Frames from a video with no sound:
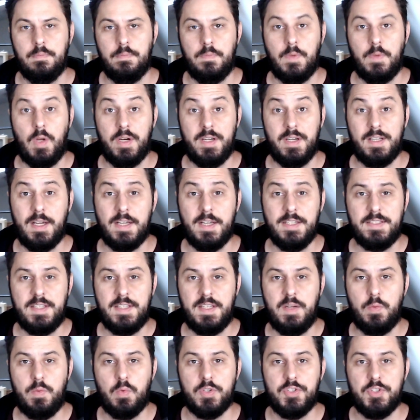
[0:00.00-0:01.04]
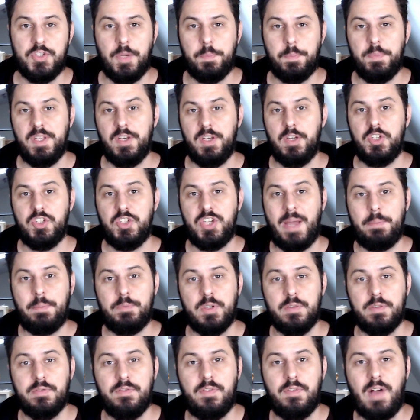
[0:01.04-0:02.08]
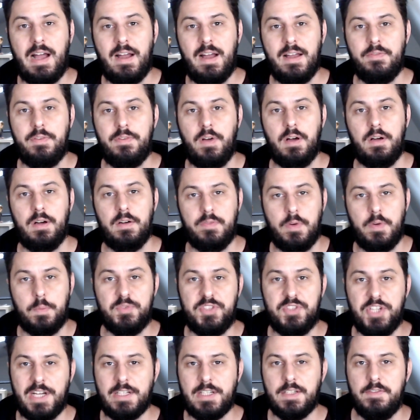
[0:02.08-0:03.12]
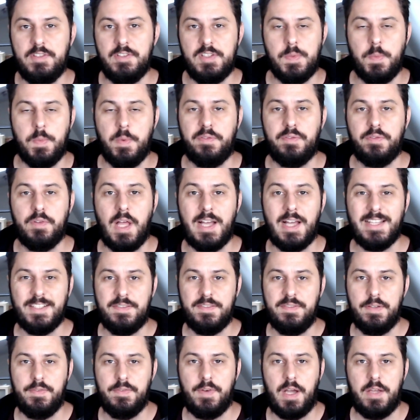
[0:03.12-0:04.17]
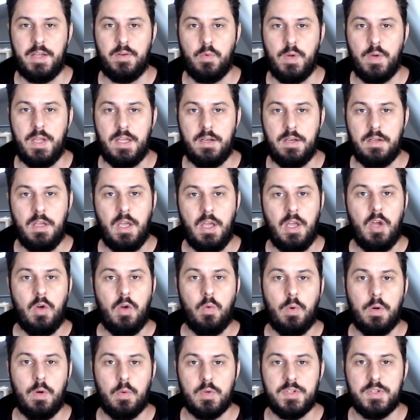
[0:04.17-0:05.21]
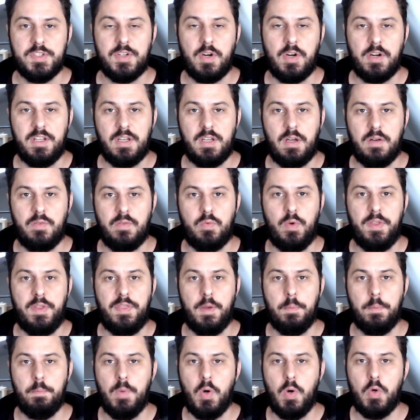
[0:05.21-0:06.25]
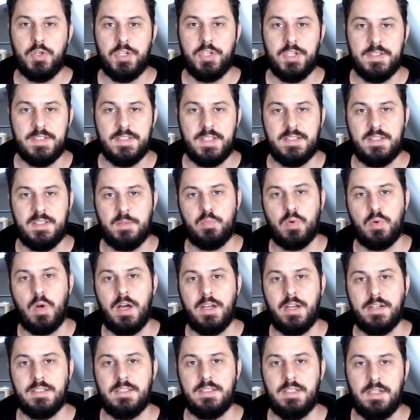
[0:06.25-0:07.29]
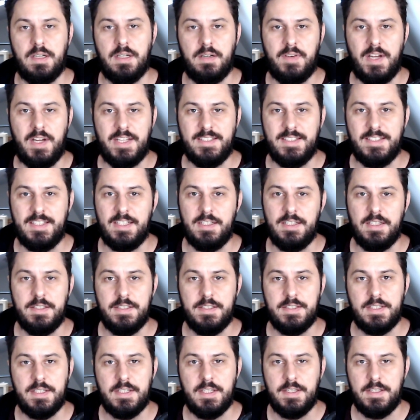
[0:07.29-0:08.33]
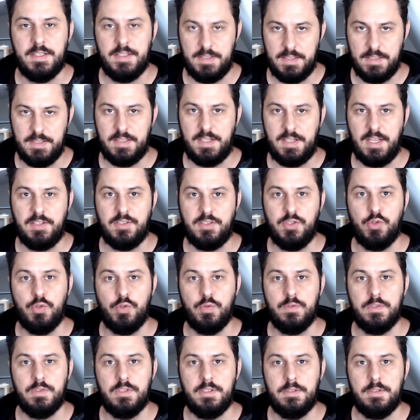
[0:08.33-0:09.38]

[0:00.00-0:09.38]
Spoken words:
All right, guys, today we're jumping into chapter 5 of Objectivism, the Philosophy of Ayn Rand, where we're starting off with emotions as a product of ideas. Stay tuned.